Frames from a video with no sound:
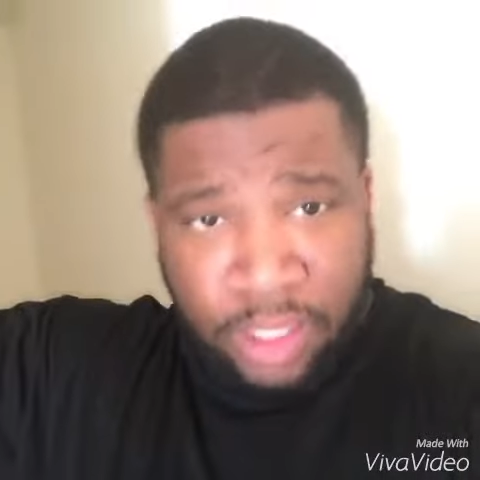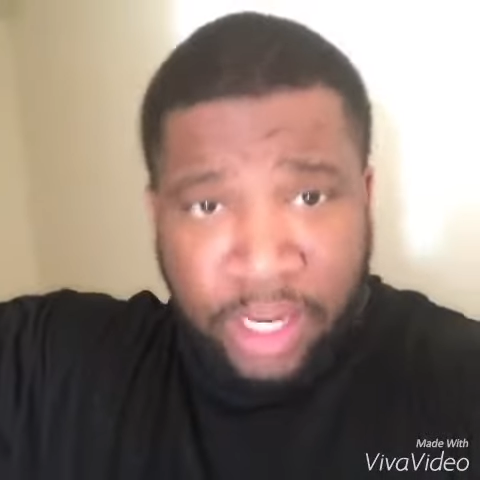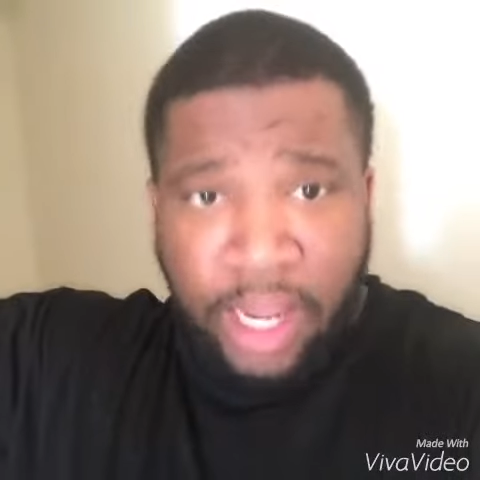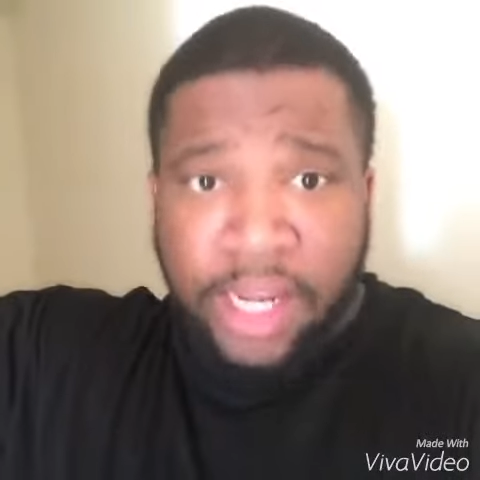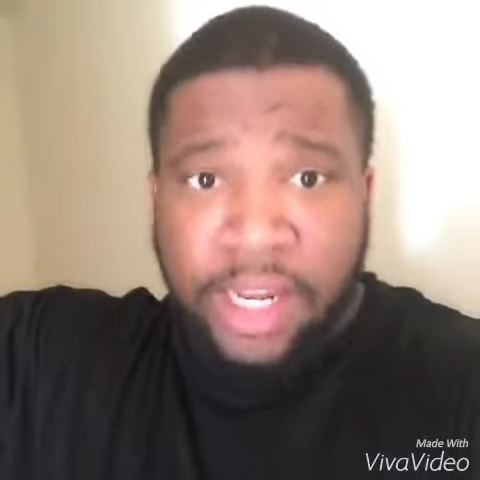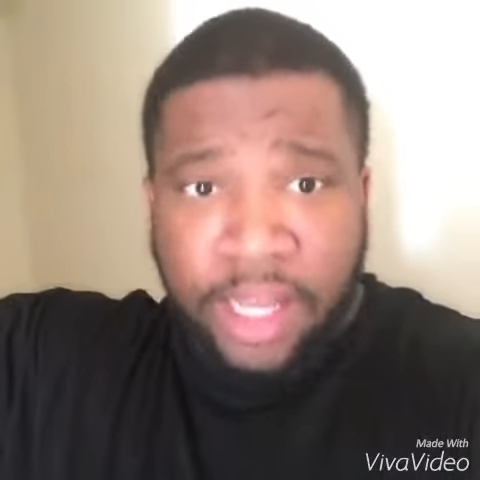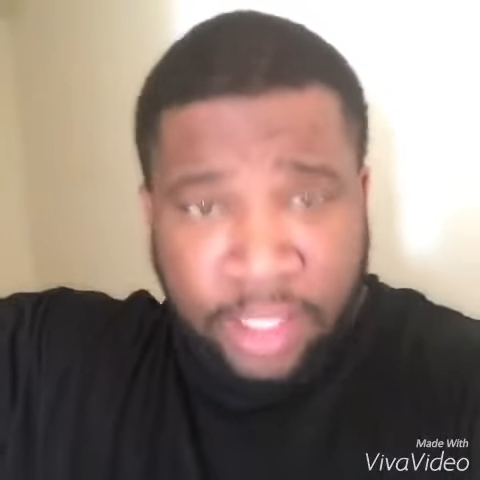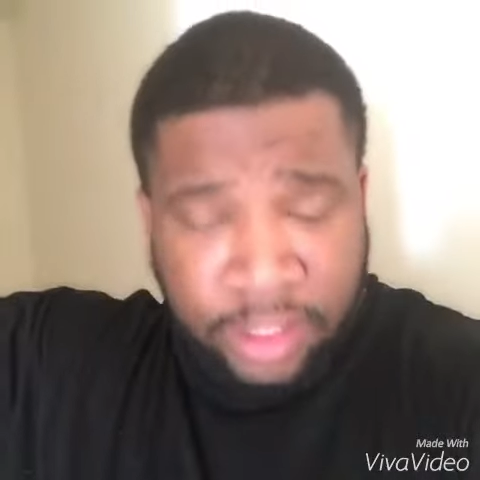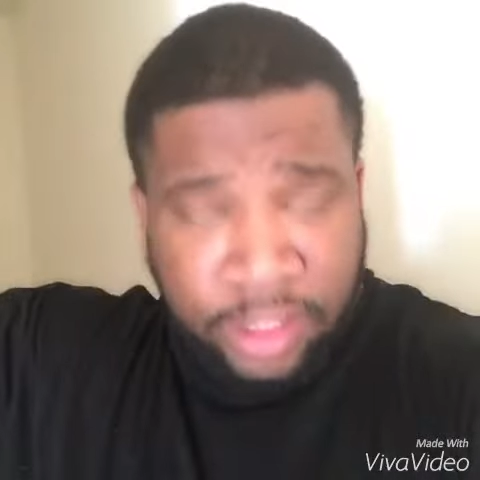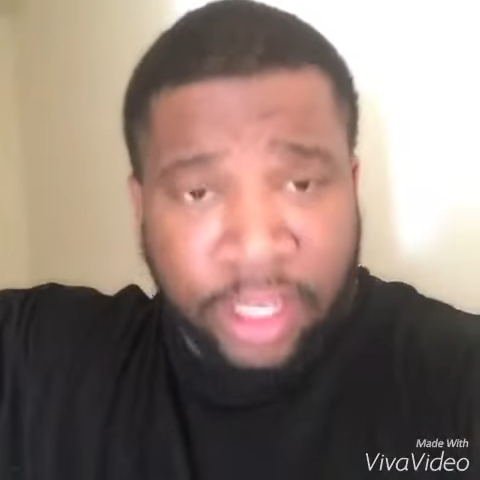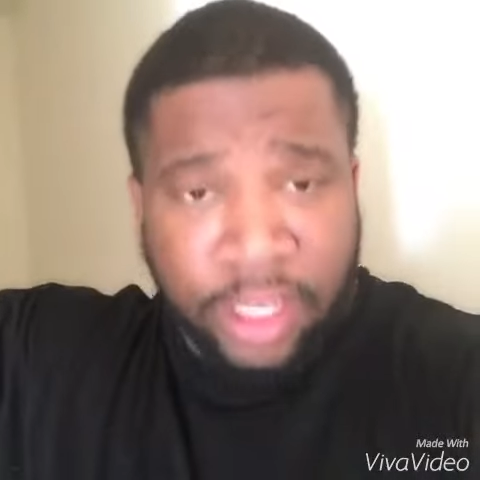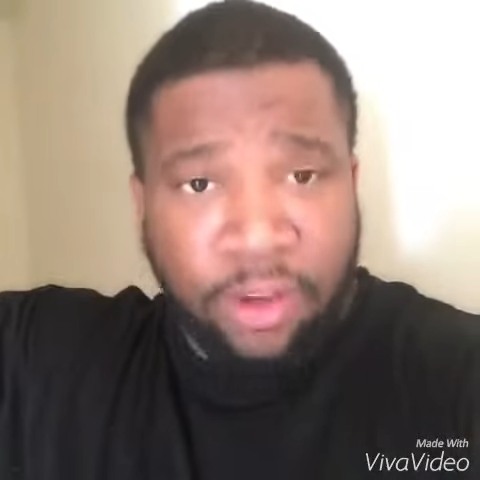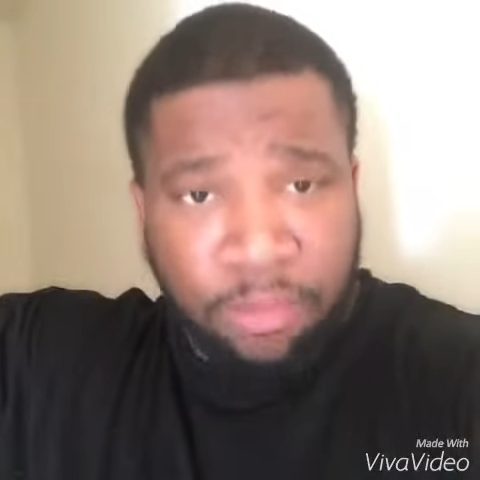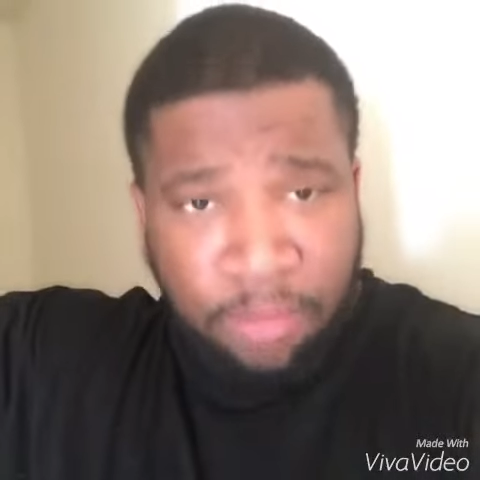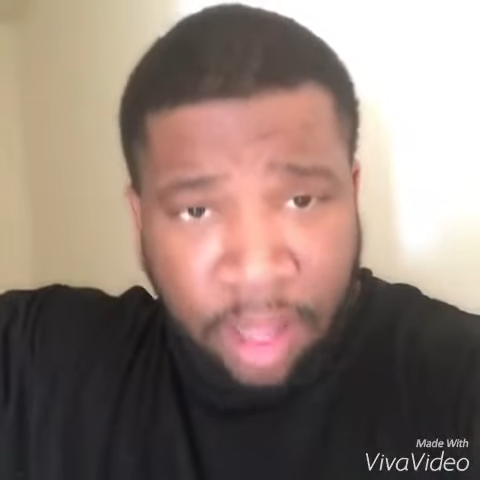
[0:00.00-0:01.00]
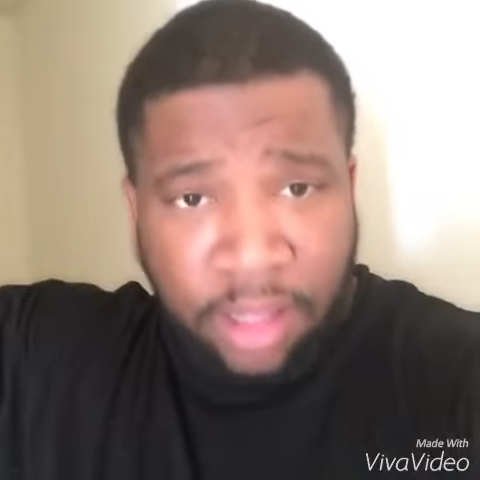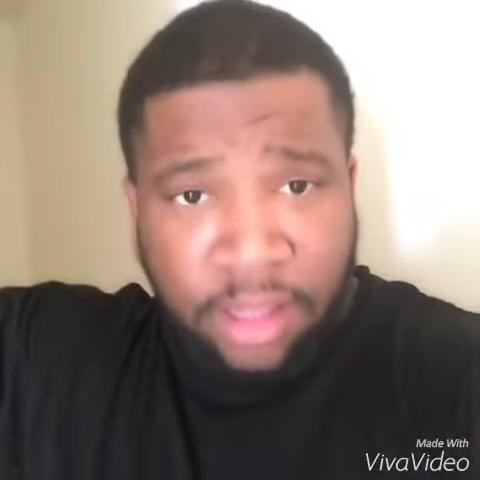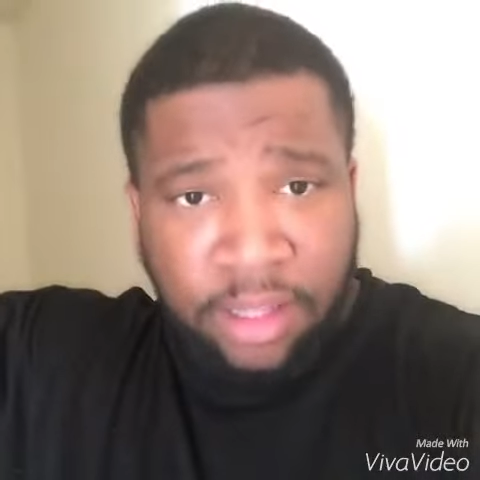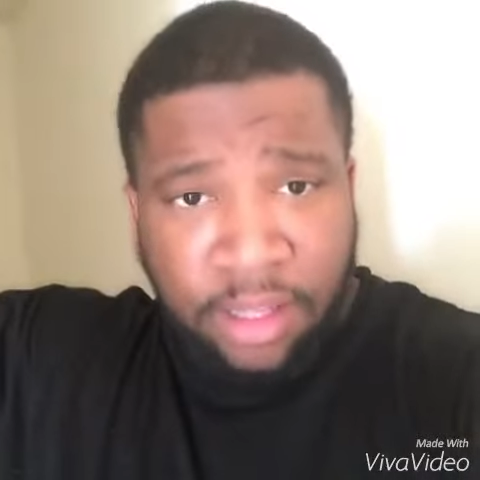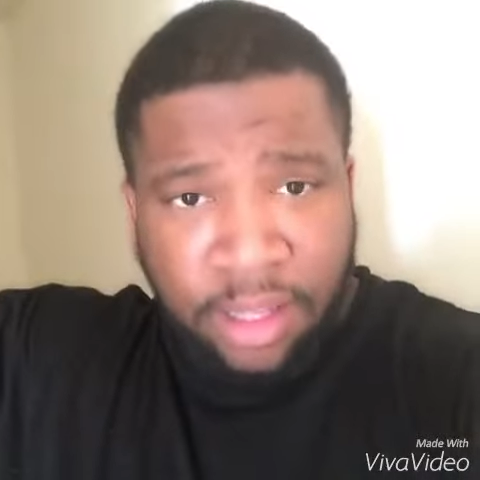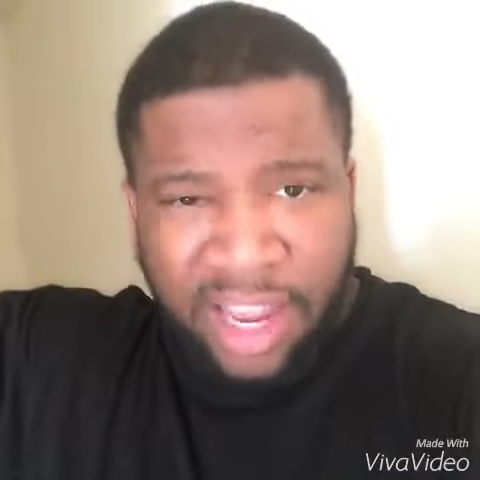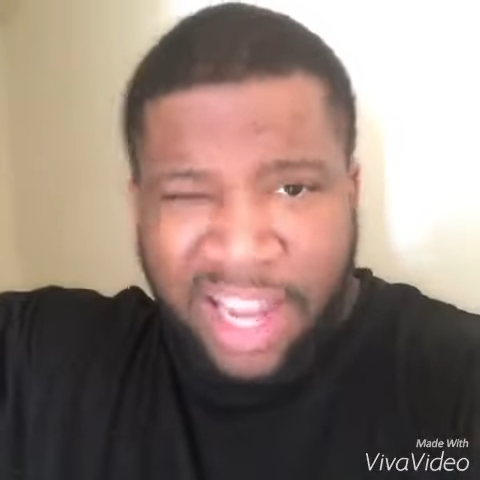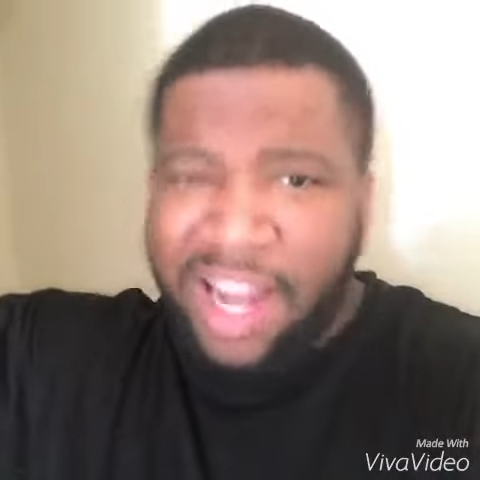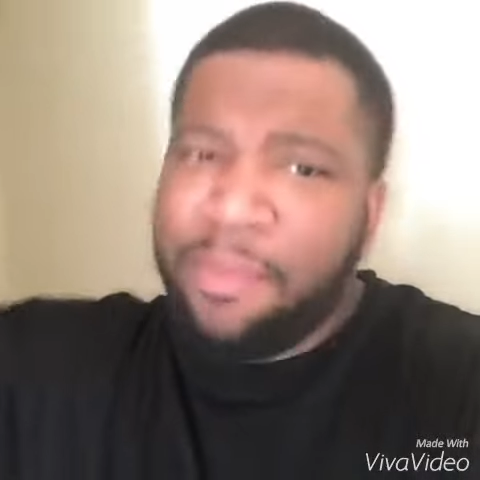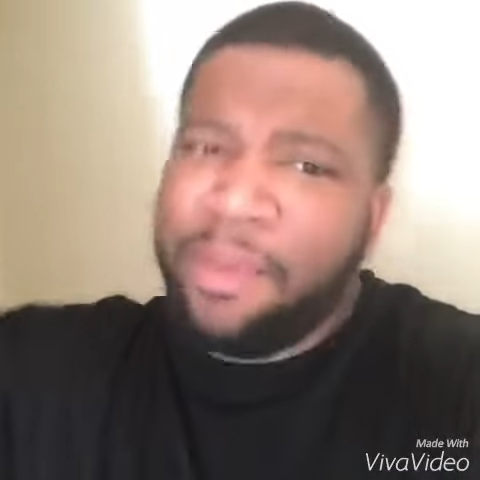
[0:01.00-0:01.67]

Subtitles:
to dating a single mother.